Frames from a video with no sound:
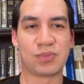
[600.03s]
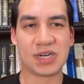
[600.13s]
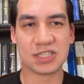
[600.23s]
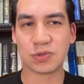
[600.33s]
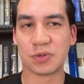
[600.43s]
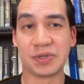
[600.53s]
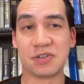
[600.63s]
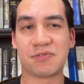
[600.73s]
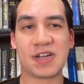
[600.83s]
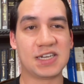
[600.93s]
brands where we
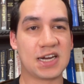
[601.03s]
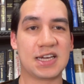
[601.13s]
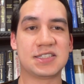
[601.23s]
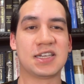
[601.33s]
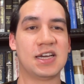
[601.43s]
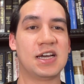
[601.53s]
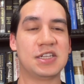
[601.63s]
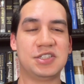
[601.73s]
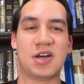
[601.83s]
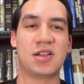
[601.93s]
define it as
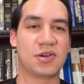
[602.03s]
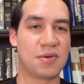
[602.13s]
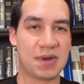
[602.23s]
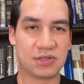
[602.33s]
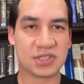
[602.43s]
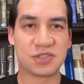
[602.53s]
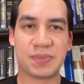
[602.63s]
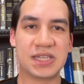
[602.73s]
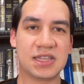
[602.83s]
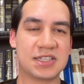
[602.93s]
dollar amounts
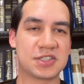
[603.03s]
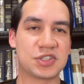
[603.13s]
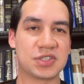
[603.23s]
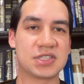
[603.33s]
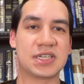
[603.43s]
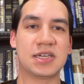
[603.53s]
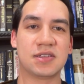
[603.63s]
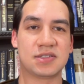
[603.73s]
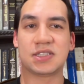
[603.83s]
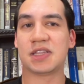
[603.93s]
spent. Let's say
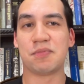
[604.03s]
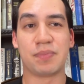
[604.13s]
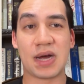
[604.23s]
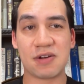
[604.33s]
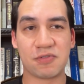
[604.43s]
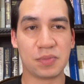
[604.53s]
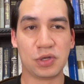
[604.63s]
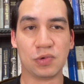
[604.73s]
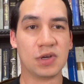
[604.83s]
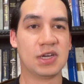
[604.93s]
they bought from
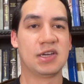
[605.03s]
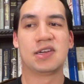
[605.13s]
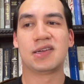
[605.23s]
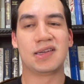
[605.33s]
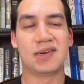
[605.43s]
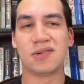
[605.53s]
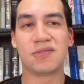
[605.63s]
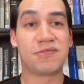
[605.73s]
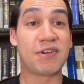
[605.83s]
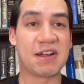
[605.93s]
you,
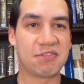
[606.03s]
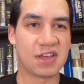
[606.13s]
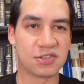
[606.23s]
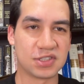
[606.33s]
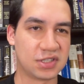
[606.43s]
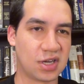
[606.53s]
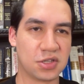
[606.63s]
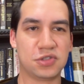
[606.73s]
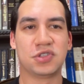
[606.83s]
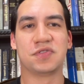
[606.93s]

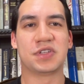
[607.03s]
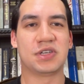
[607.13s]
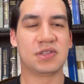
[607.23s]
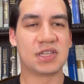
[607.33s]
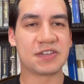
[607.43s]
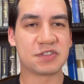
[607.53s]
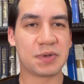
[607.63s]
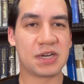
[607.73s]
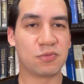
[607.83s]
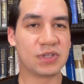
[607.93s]
$5,000 over their
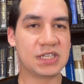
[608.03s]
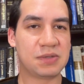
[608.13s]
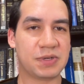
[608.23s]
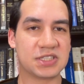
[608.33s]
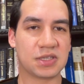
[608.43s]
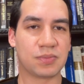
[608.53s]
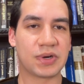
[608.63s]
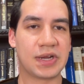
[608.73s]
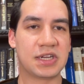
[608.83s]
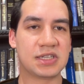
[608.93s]
lifespan. It really depends on the
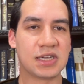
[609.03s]
brand,